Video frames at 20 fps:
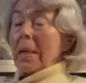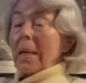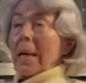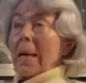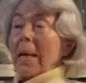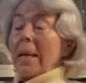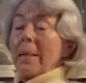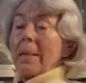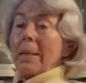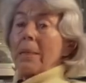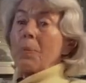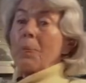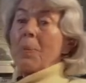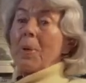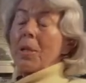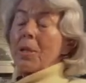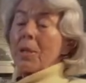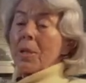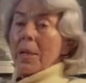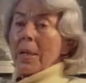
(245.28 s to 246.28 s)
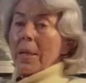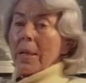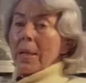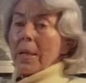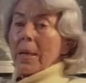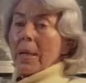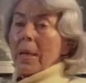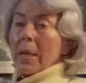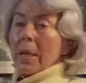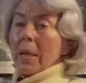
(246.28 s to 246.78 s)
And especially,
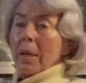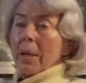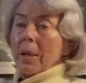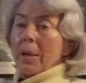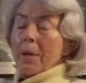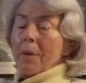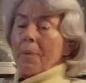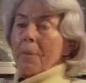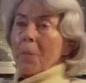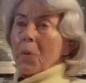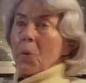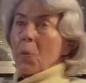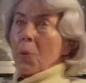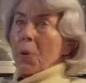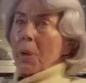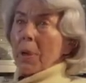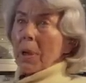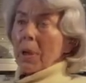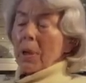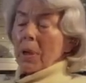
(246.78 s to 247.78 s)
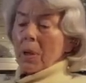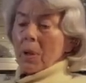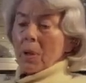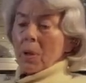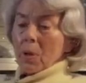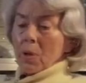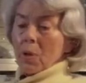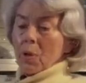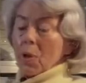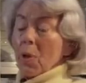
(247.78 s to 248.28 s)
uh, we,
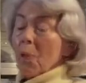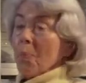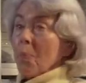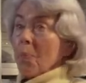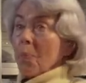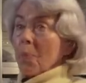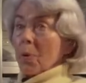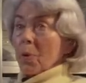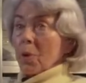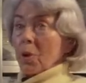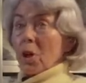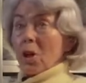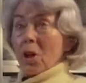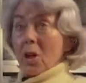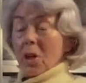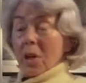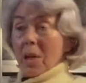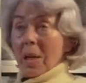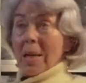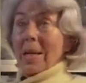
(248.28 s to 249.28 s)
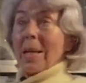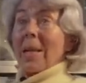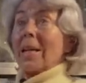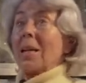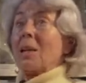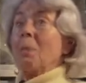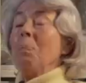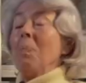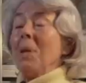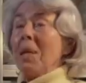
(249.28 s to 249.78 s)
uh, some girl
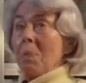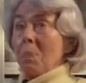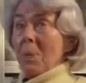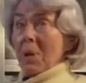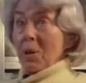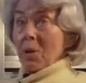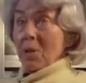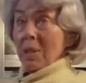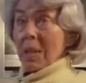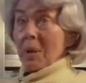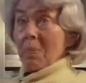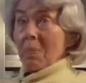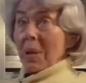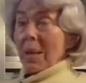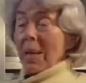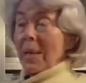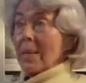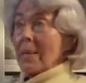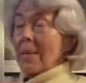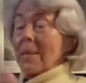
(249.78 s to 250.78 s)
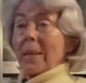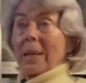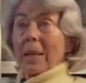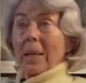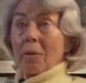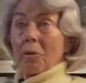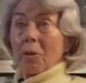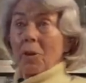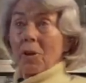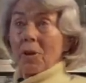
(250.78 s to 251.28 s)
like me, because I'm classic
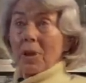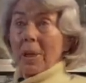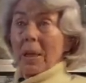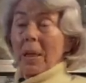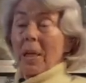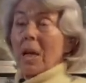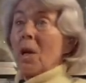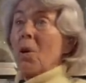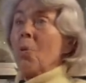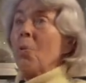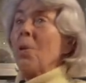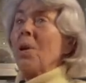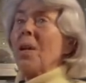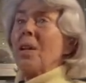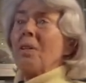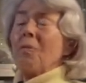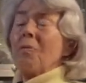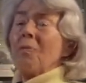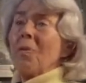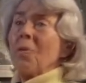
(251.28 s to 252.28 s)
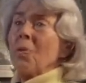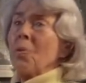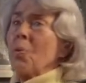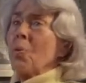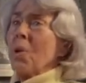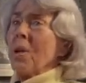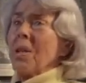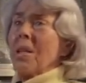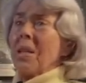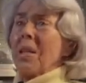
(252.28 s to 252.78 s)
and René, we had
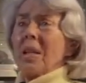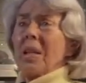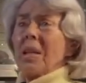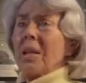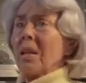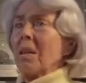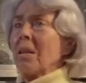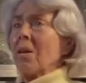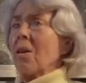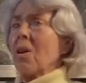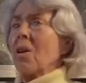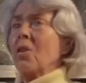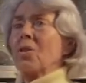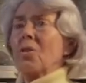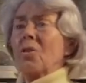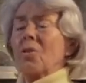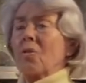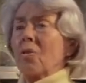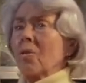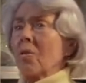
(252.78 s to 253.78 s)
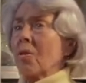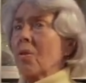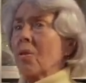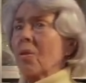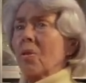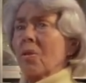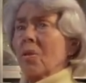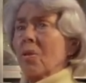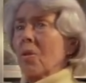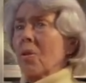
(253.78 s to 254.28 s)
twenty odd
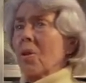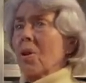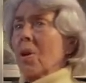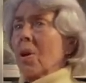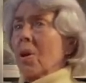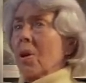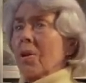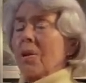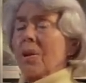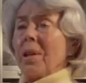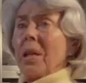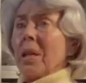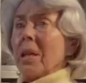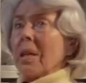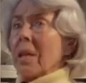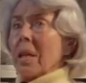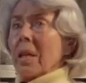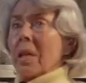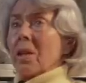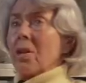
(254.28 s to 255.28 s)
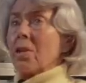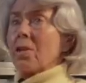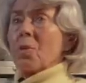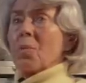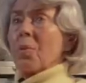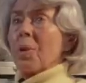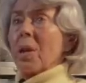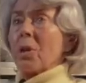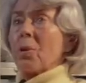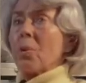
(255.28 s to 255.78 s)
uh, things. So
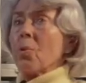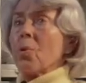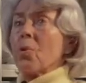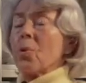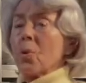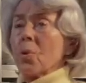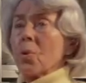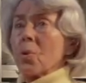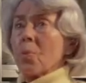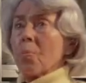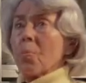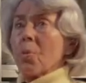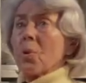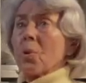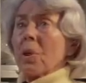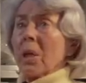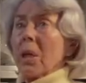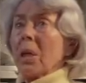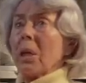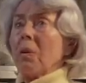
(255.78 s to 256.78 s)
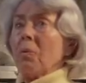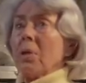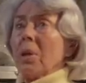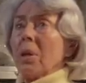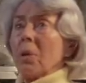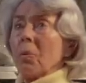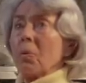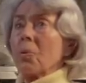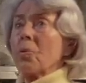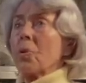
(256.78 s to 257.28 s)
we had all sorts of morning,
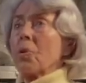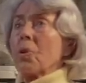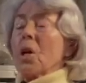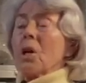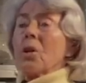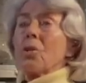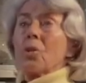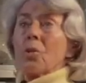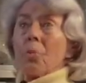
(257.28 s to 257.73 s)
evening, all sorts.